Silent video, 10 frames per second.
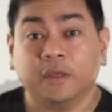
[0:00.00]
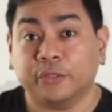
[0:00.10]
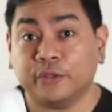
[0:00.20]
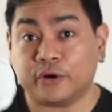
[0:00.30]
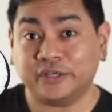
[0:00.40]

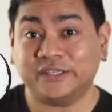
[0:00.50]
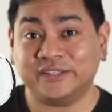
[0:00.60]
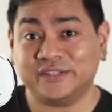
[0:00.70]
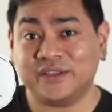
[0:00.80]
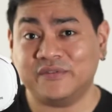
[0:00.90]
The
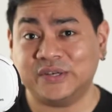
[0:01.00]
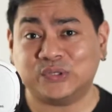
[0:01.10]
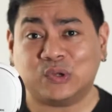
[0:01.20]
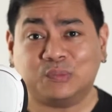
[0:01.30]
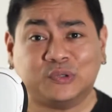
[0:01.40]
Arctis 7
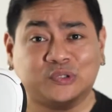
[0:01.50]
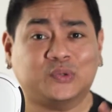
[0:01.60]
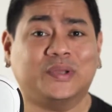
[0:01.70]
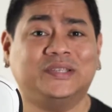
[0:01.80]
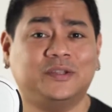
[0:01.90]
is
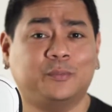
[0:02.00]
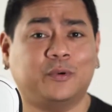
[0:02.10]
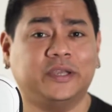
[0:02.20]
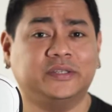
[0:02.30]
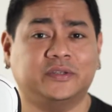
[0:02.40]
almost twice the
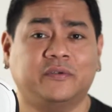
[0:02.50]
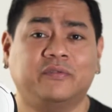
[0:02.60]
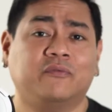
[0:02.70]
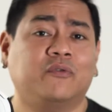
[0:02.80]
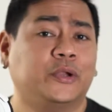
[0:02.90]
price
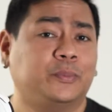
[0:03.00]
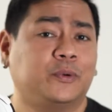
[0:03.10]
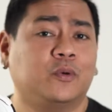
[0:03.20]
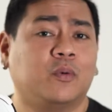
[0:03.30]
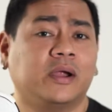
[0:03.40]
of the
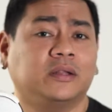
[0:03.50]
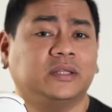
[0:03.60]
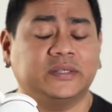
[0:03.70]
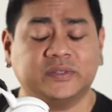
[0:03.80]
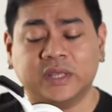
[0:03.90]
VoidPRO
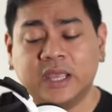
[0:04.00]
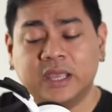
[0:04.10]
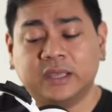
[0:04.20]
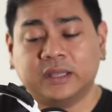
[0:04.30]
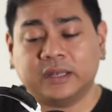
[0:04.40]
wireless.
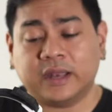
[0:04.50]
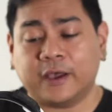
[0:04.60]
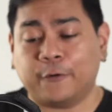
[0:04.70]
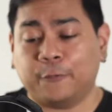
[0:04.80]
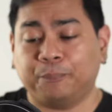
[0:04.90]

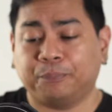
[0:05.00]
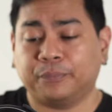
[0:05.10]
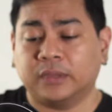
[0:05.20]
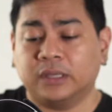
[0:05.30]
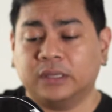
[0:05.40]
Now
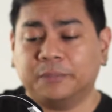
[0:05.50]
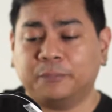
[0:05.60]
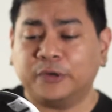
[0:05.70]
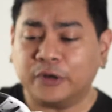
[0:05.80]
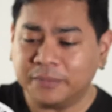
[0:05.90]

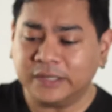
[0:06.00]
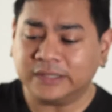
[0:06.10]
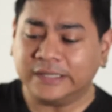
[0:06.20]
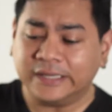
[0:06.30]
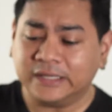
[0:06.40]

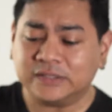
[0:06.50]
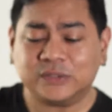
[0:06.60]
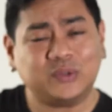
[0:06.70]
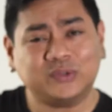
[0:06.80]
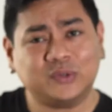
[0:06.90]
predominantly
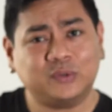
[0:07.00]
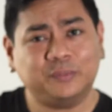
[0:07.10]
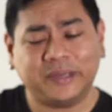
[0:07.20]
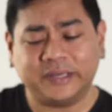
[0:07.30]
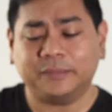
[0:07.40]
it's also
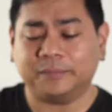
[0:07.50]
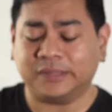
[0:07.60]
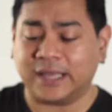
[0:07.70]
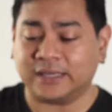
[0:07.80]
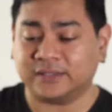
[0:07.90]
made in
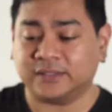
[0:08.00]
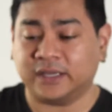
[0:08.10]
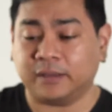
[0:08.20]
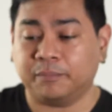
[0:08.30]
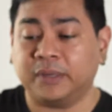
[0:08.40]

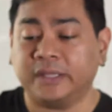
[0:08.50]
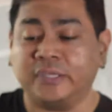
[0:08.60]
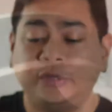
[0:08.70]
plastic, but you